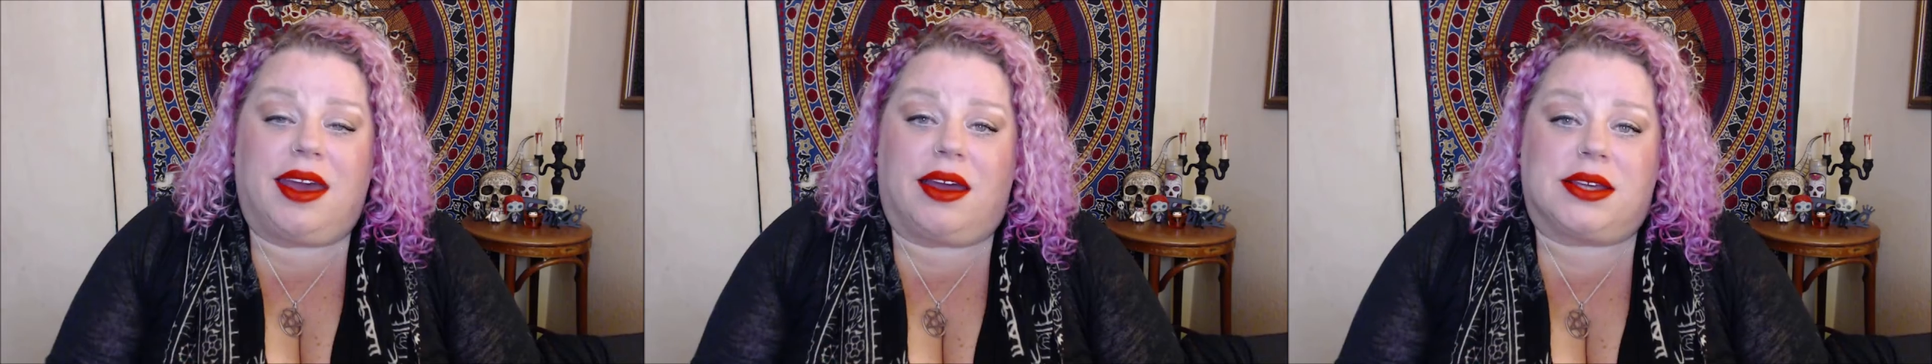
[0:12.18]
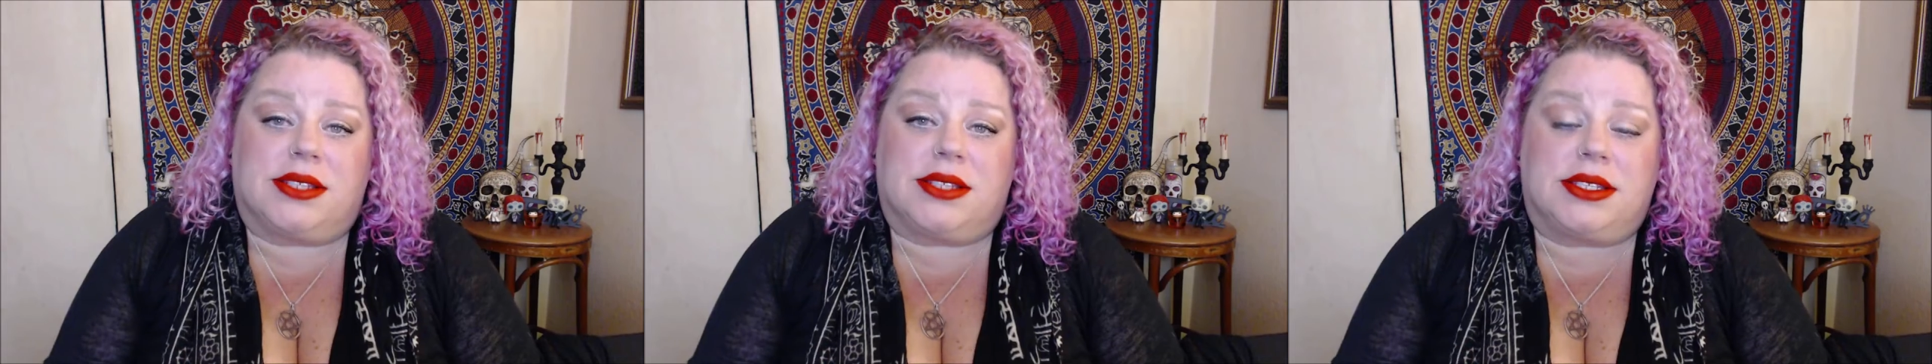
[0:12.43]

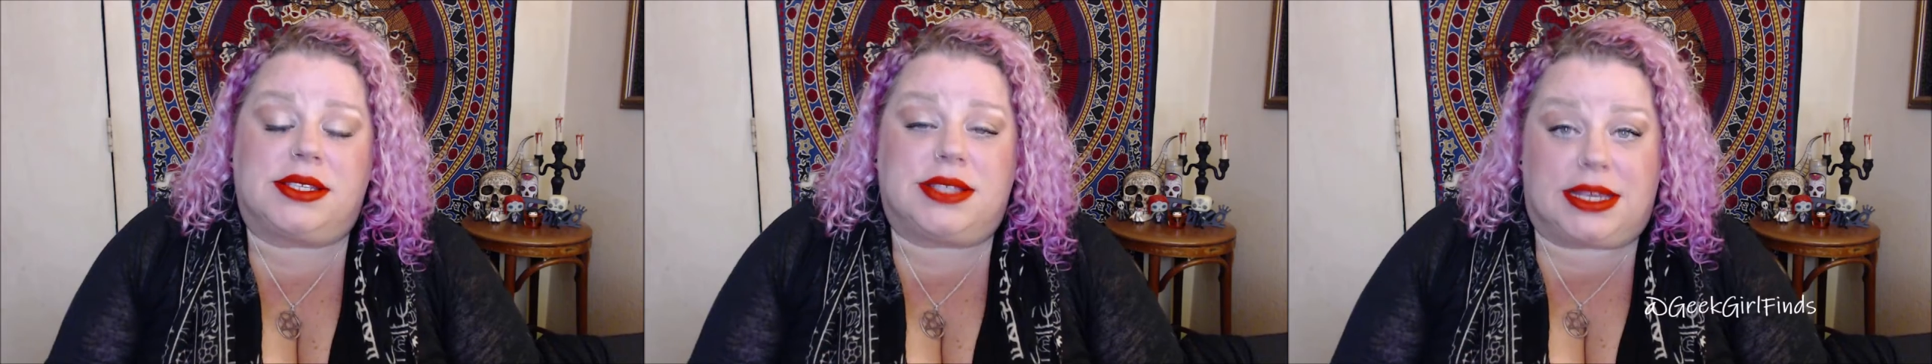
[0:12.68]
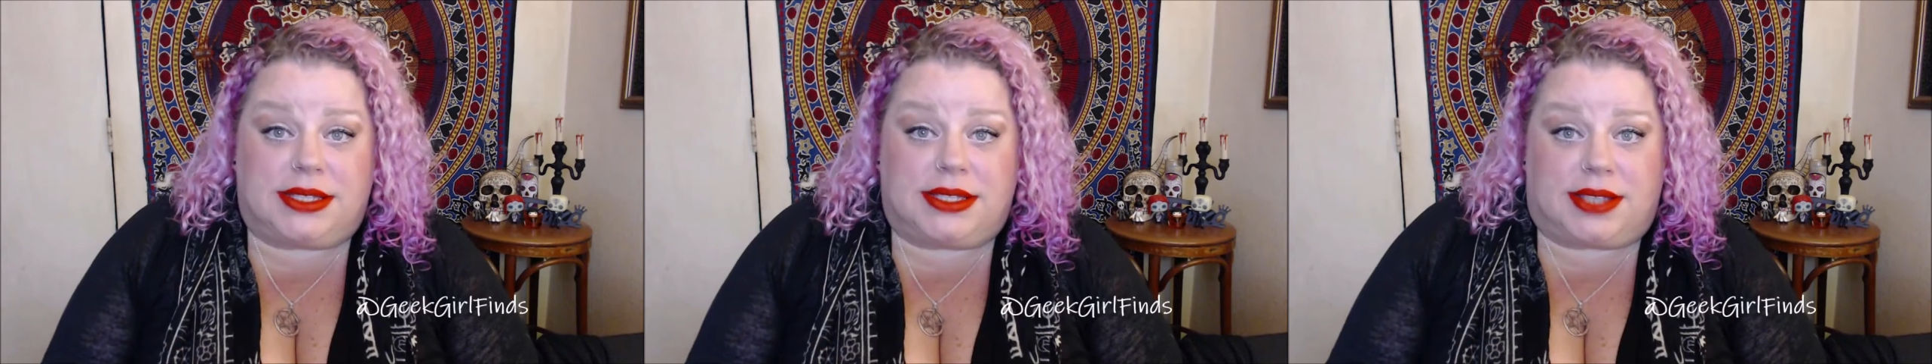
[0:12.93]
Guys, this is
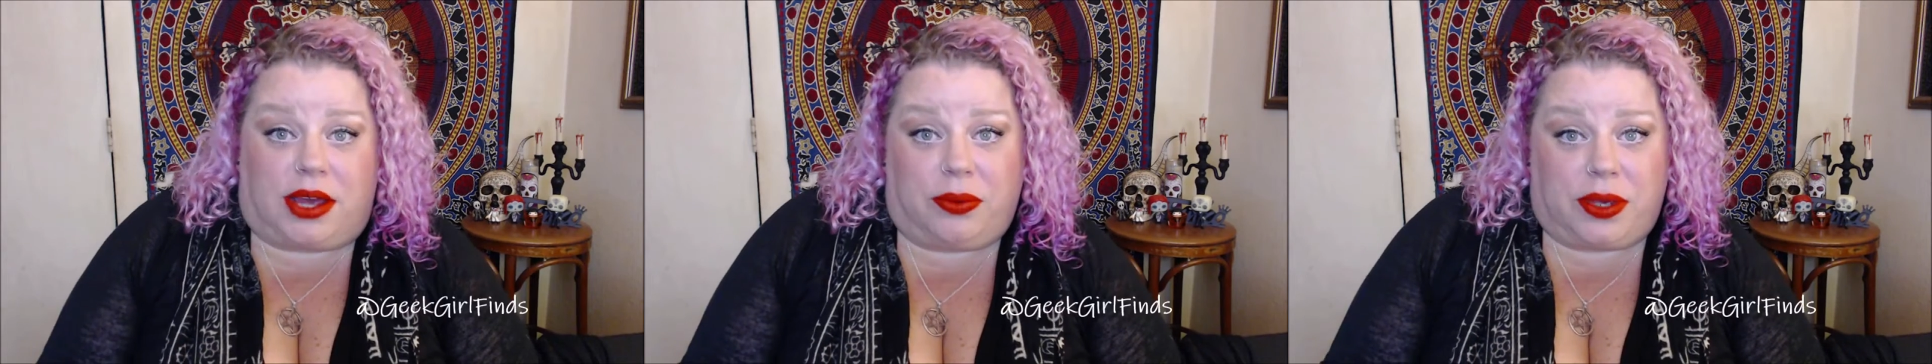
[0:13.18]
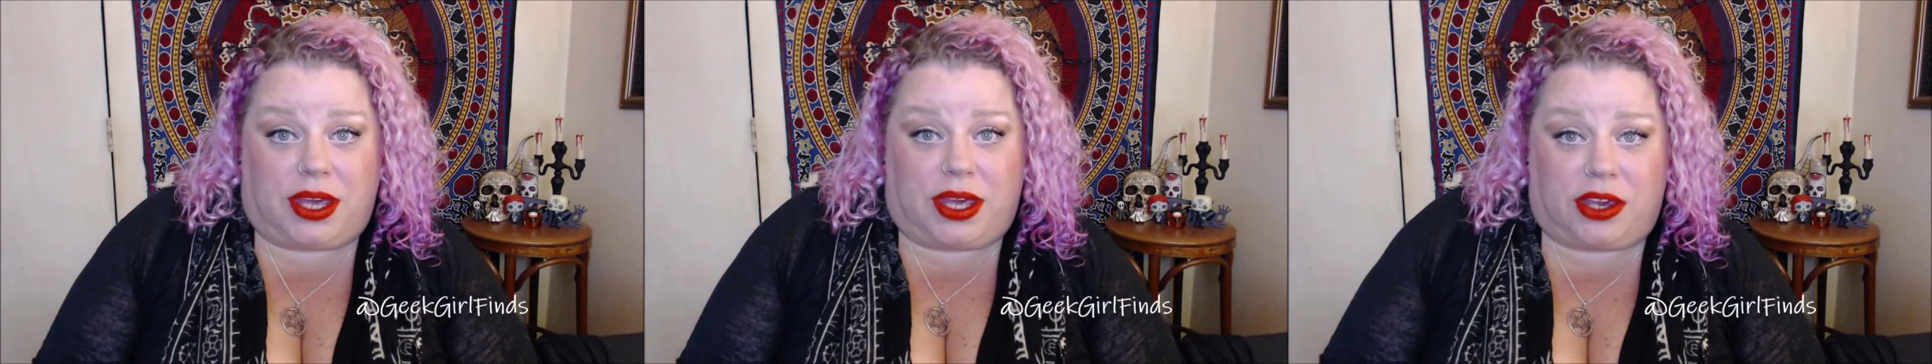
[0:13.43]
Lisa
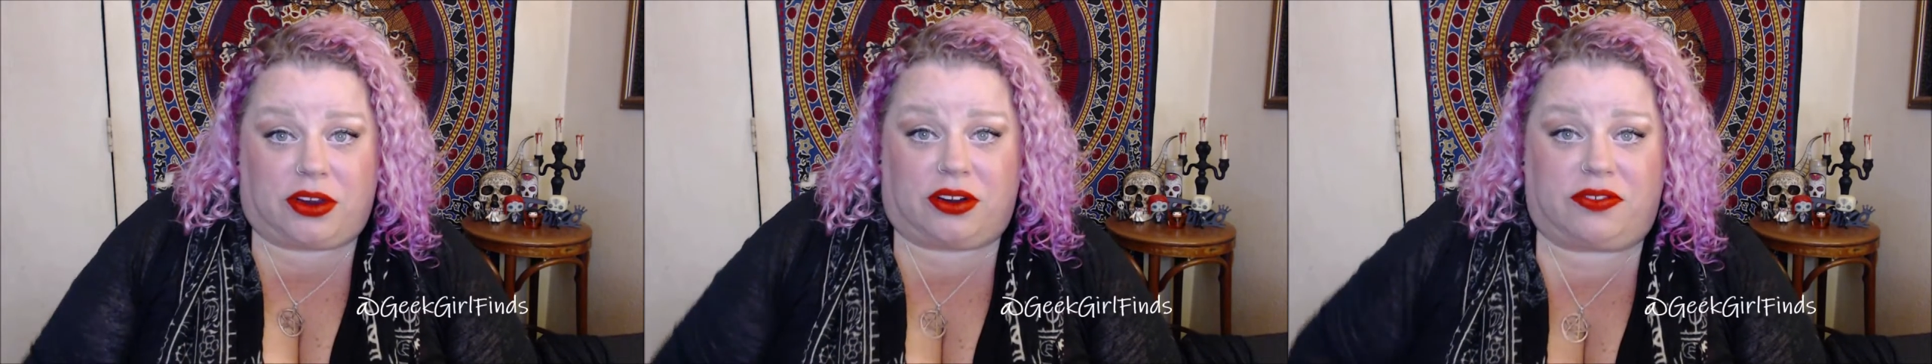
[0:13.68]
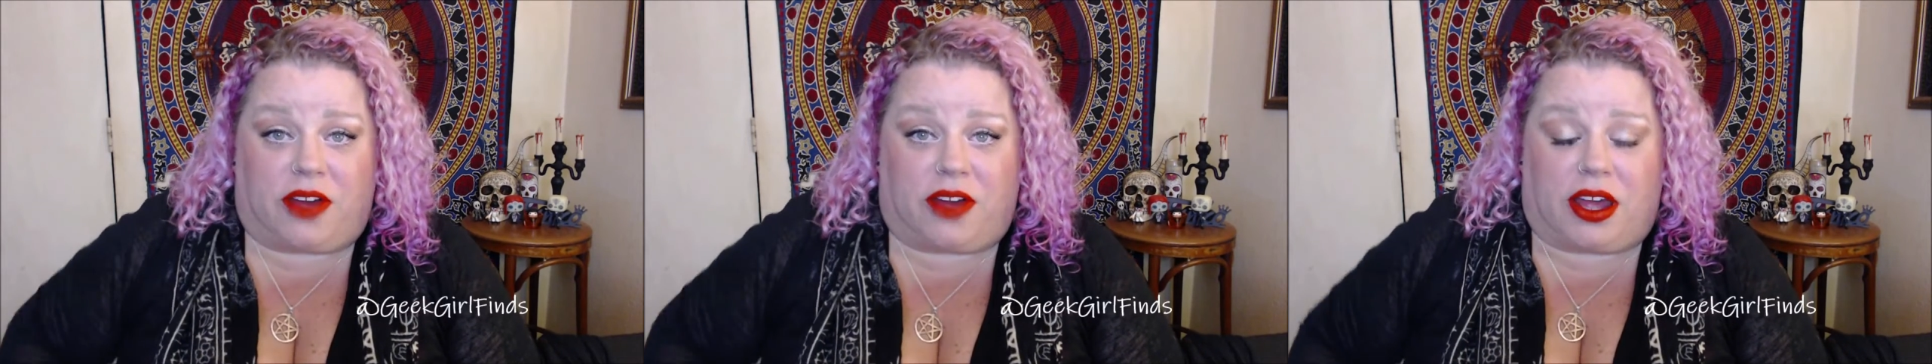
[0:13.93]
with
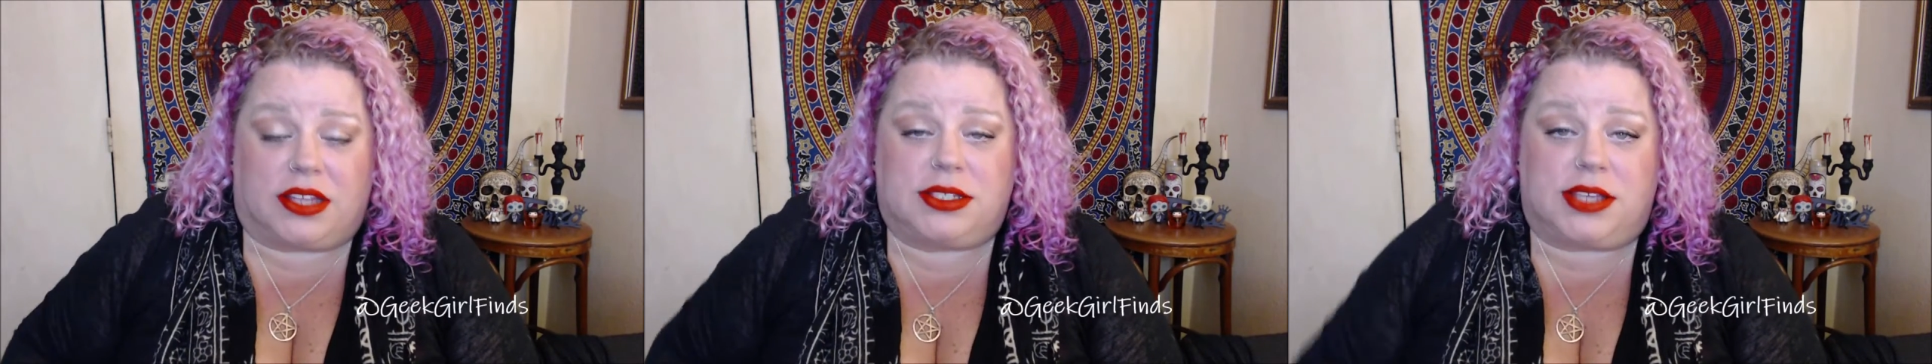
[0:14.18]
Geekgirlfinds.